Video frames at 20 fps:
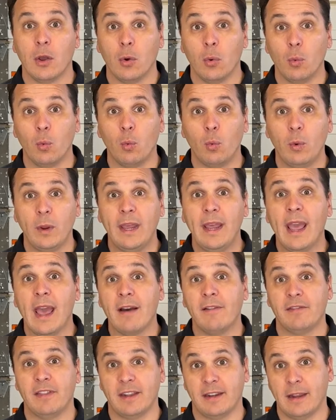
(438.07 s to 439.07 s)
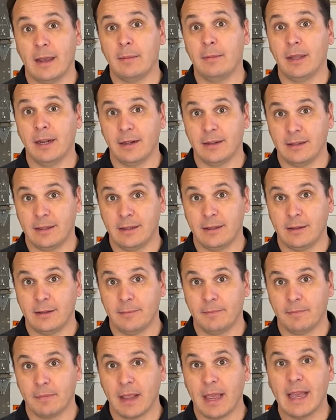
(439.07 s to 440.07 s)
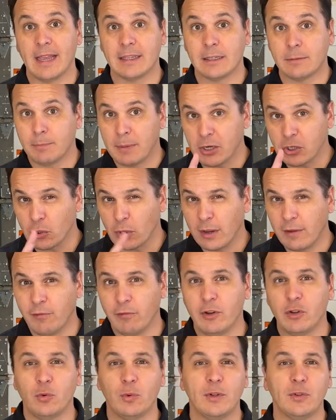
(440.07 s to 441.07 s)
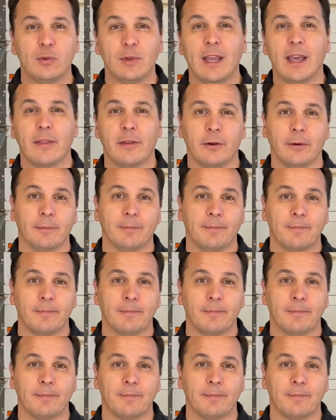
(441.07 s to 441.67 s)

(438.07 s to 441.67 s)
we have that ability, especially if we do it together.